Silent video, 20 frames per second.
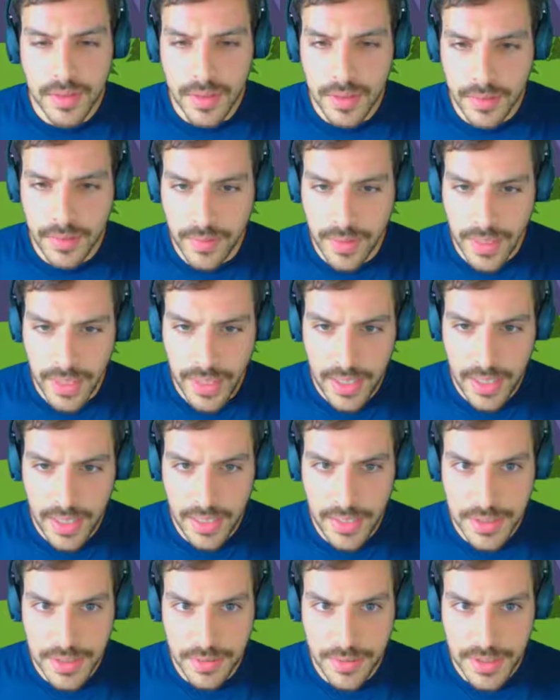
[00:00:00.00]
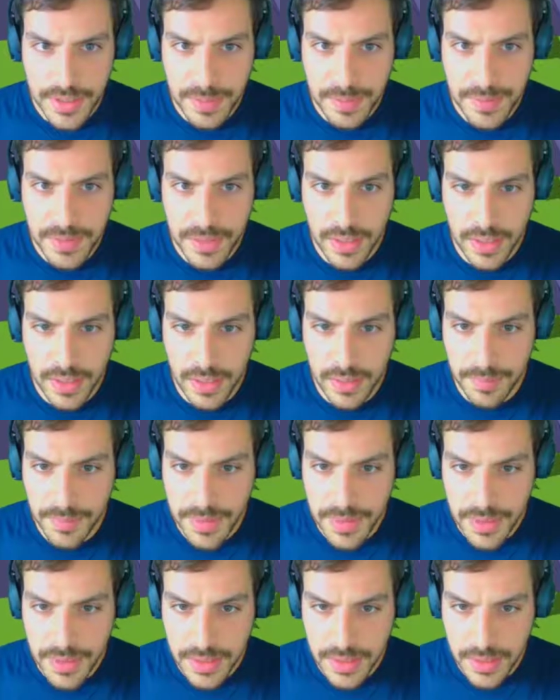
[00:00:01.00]
Okay, and so this
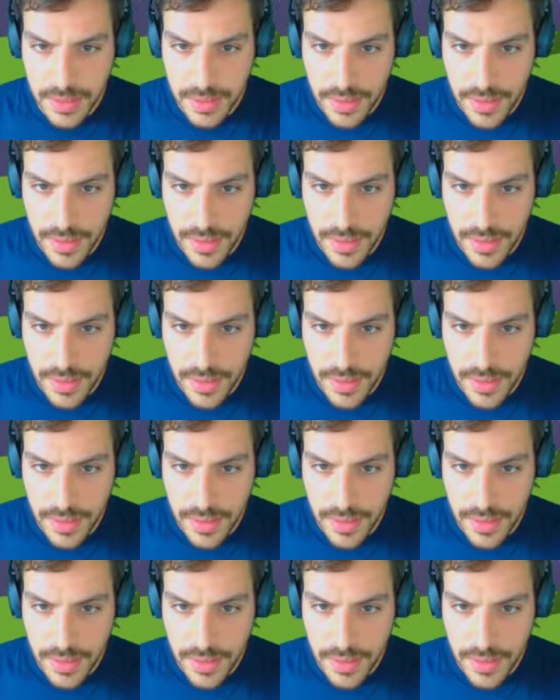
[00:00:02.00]
becomes